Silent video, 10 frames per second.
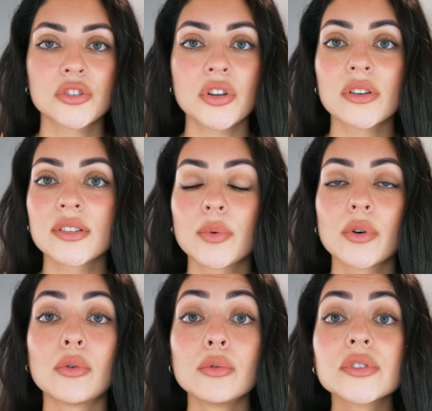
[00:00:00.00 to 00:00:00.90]
Students
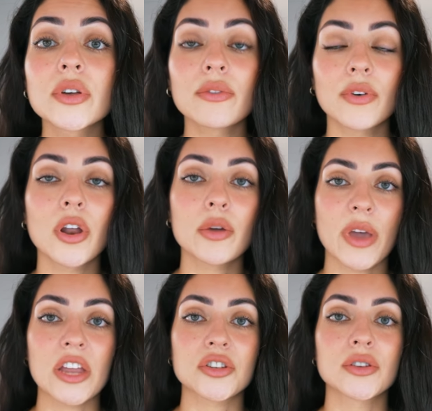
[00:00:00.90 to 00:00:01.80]
will also follow
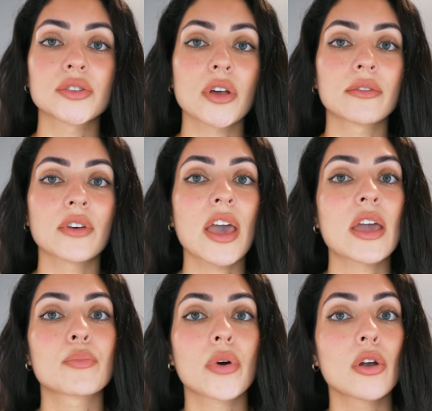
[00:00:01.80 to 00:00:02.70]
patients over
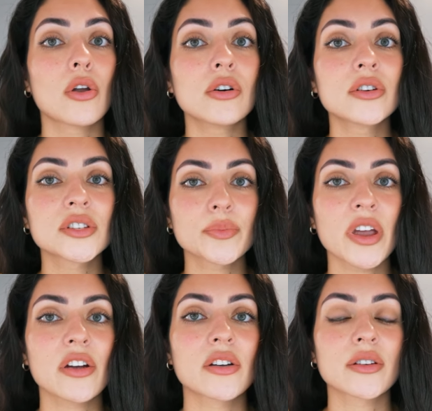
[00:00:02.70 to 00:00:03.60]
a prolonged
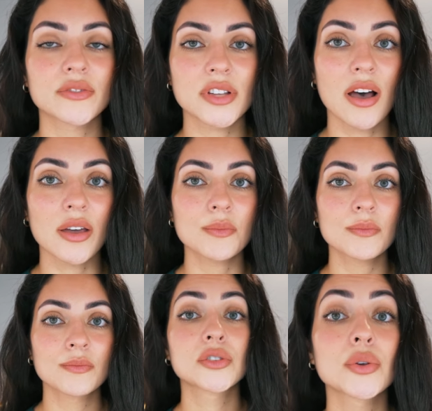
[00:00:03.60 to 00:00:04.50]
period of time
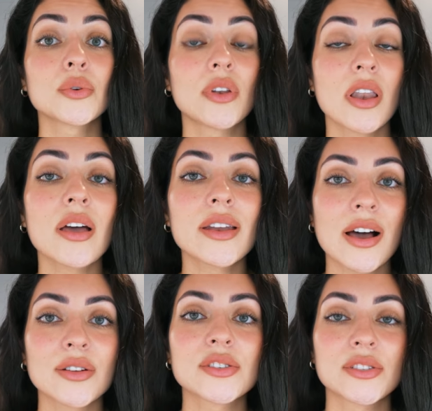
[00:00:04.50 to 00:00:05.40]
to learn
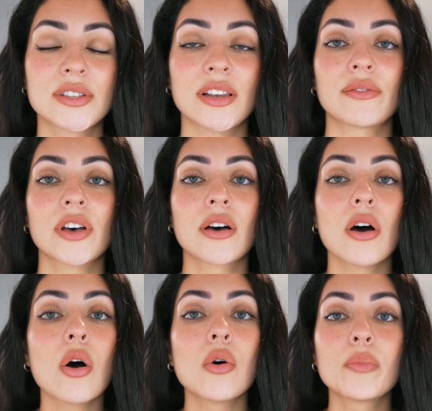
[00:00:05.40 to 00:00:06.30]
how to deliver
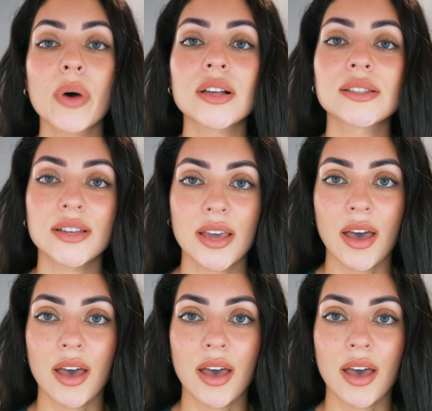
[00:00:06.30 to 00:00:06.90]
whole person